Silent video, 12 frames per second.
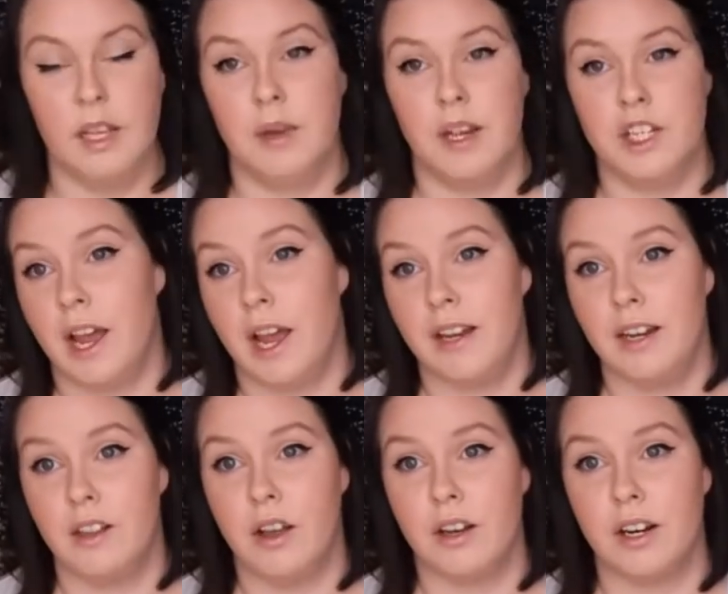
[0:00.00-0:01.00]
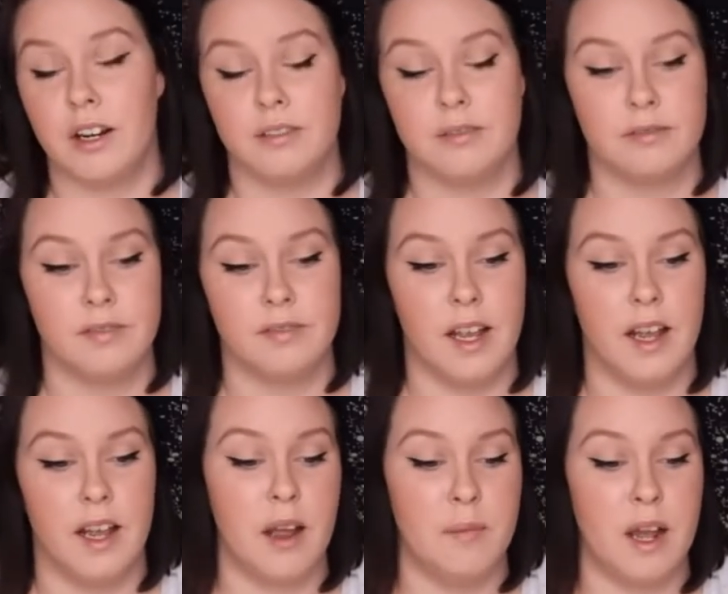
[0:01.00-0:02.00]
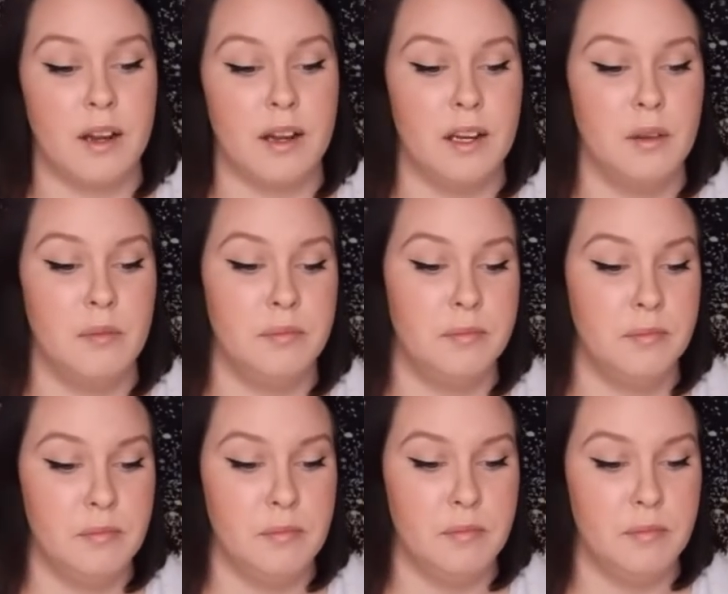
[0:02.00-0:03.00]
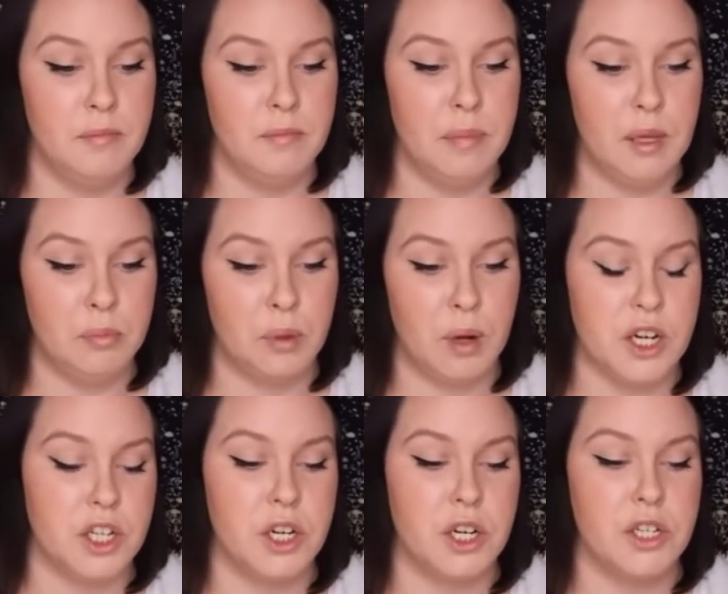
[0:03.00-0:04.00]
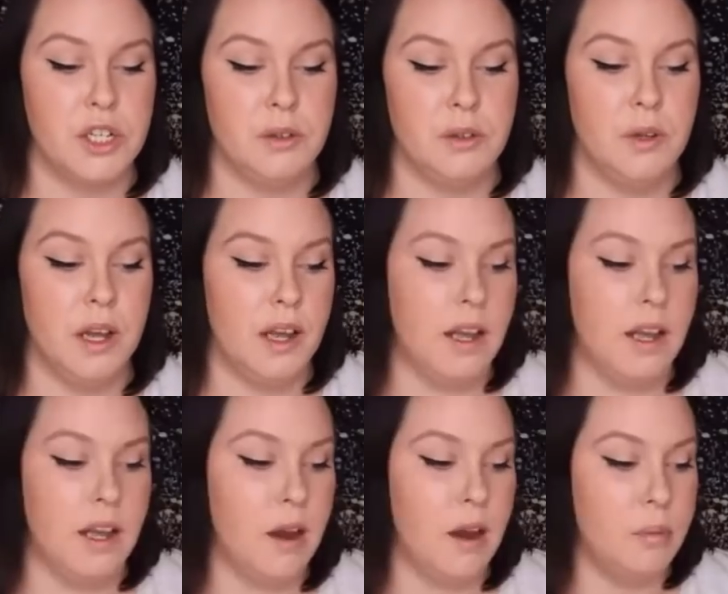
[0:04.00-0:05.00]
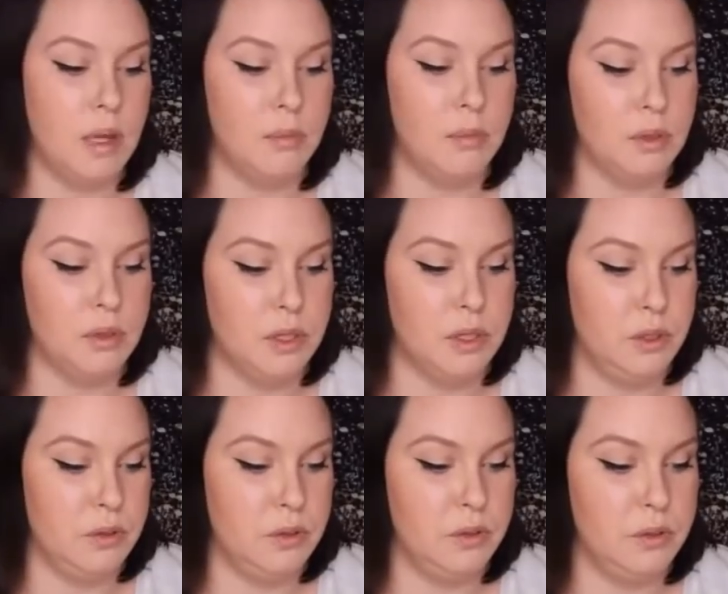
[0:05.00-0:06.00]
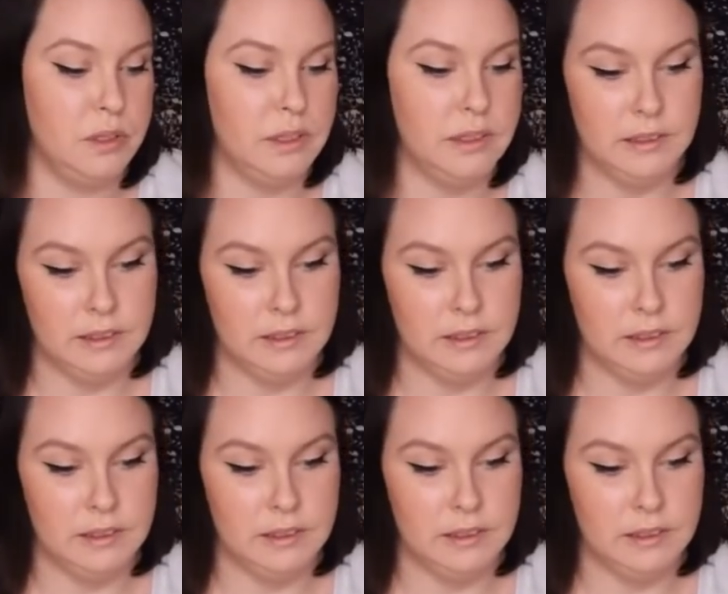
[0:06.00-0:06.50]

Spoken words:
in my chat any longer. I'm not going to be pressured to allow people to